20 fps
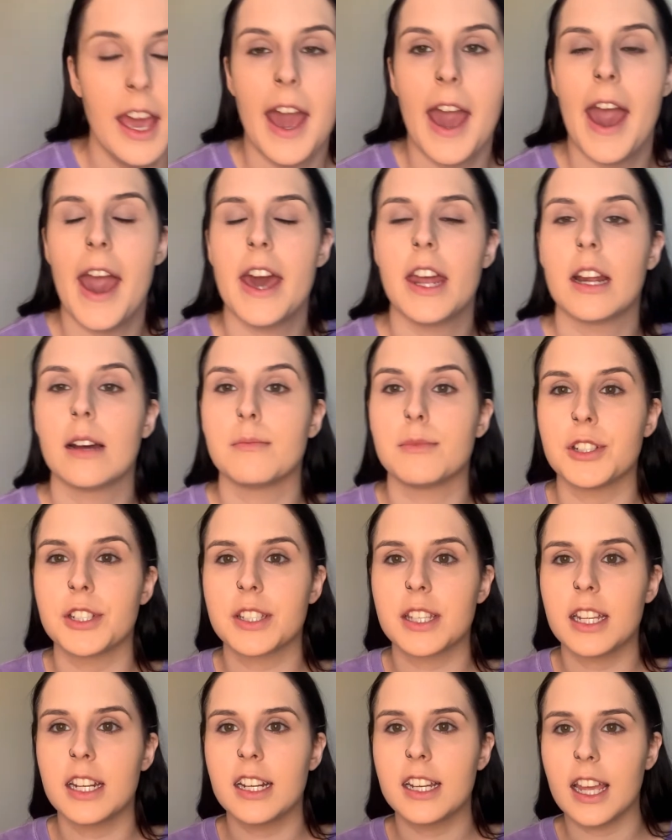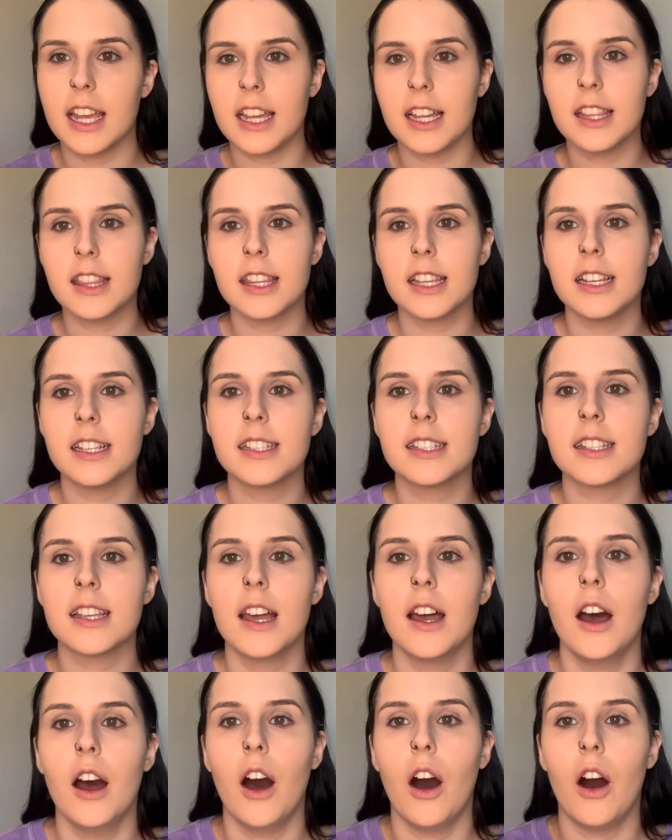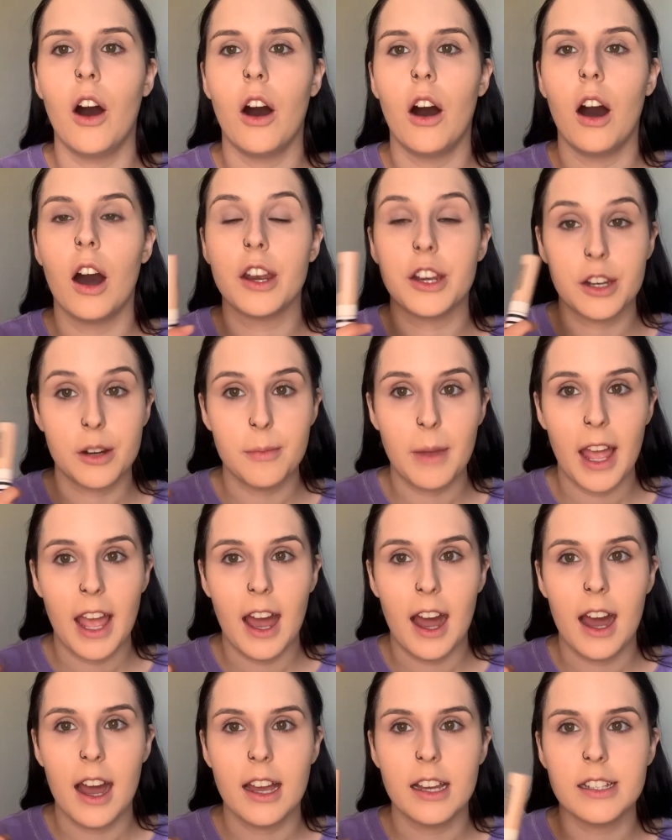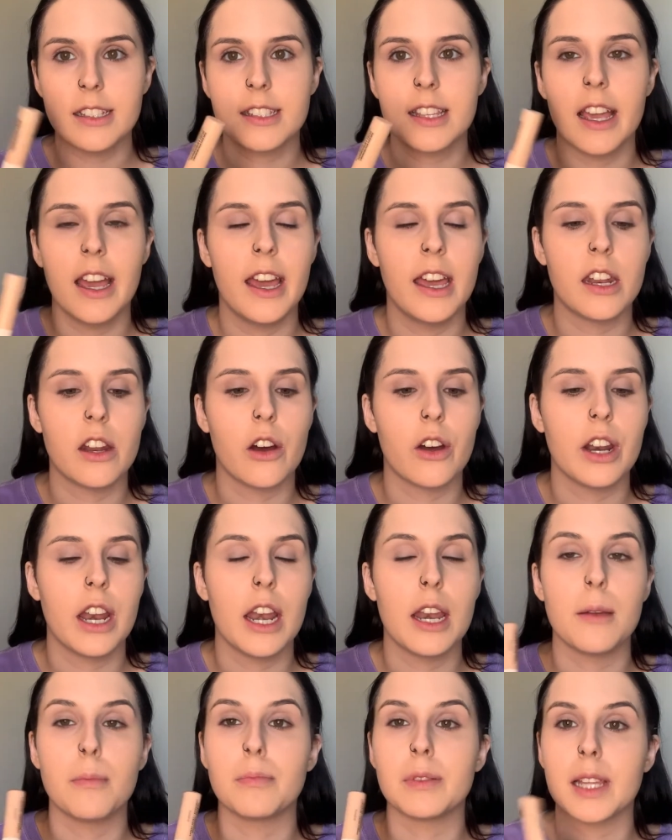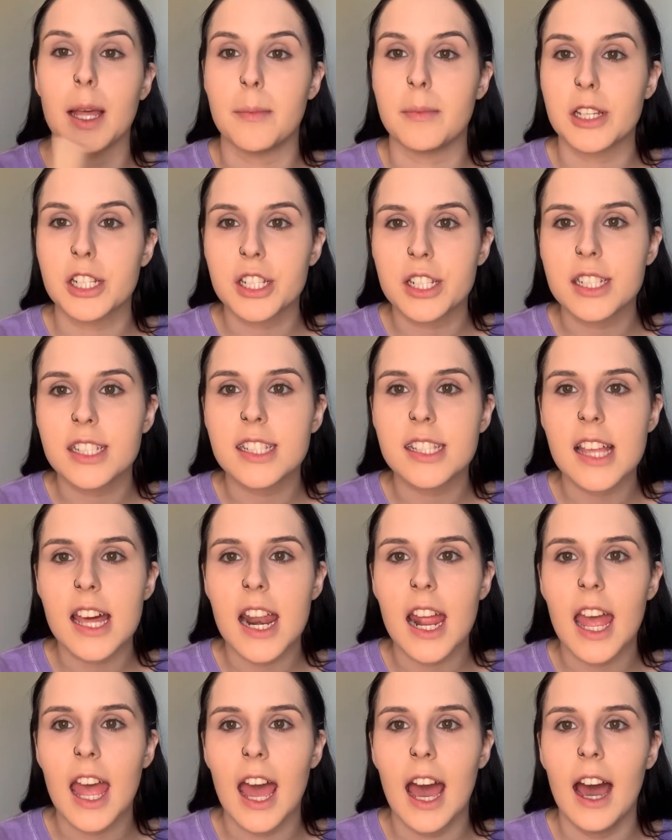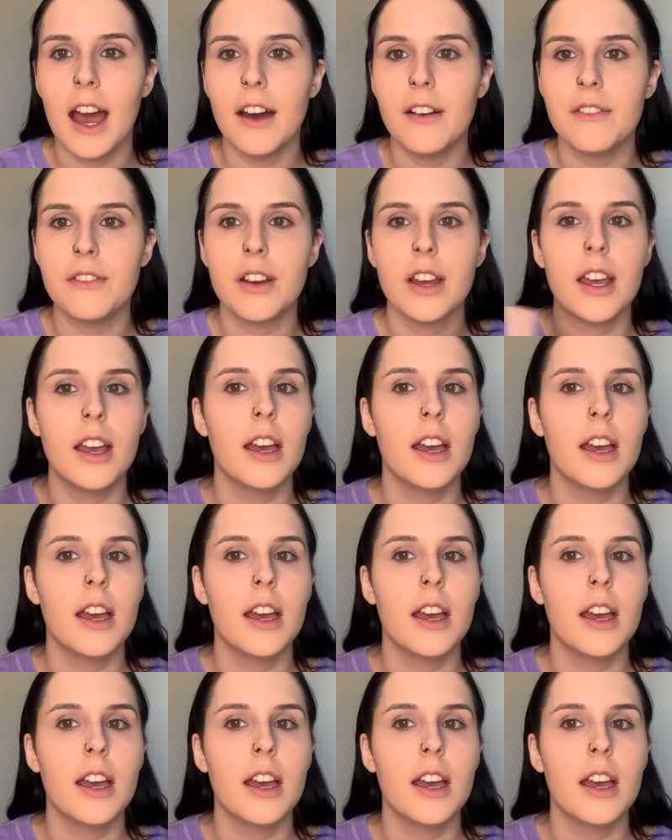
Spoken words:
And I'm just gonna take this under my eyes and on any blemishes that I have,